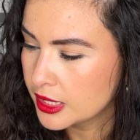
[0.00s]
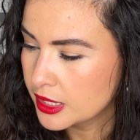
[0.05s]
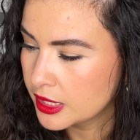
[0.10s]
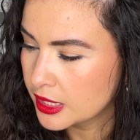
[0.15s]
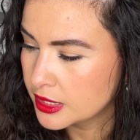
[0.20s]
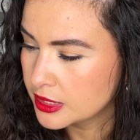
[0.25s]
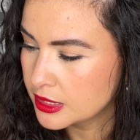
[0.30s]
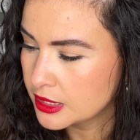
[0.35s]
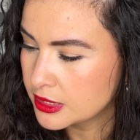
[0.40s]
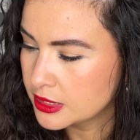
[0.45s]

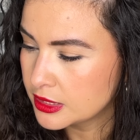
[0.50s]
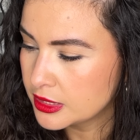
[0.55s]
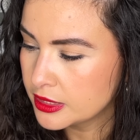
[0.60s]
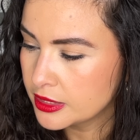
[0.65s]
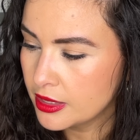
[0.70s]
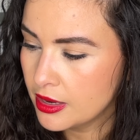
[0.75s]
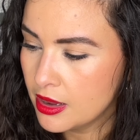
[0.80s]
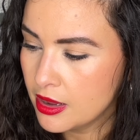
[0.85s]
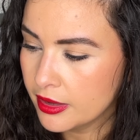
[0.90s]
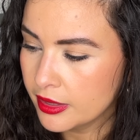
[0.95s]
Uh, it says
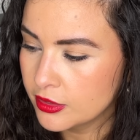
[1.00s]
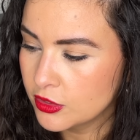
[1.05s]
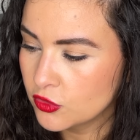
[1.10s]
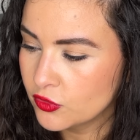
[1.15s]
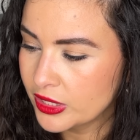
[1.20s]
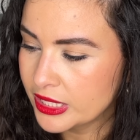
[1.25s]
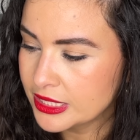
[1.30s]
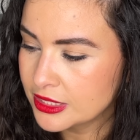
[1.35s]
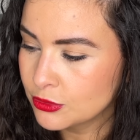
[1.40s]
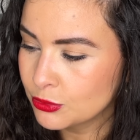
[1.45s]
Dior
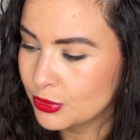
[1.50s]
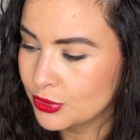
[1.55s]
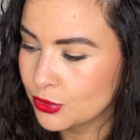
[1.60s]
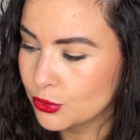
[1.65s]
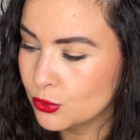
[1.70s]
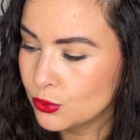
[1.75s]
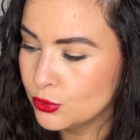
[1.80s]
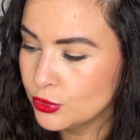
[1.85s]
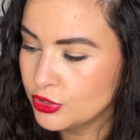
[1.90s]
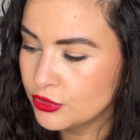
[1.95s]
innovates
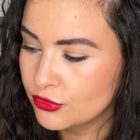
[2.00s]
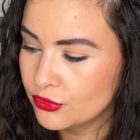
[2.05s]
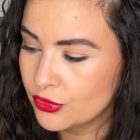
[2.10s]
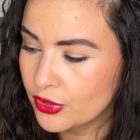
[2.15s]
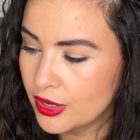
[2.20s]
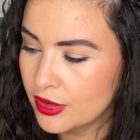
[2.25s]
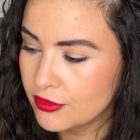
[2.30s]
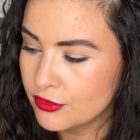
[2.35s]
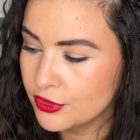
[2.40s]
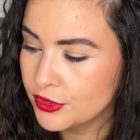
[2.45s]
with Rouge
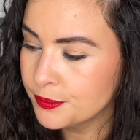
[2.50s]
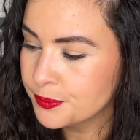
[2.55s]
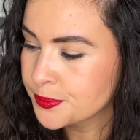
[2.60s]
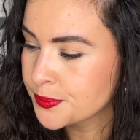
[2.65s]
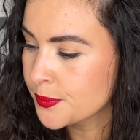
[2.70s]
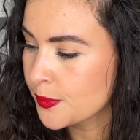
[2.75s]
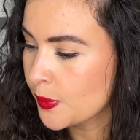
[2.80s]
Forever.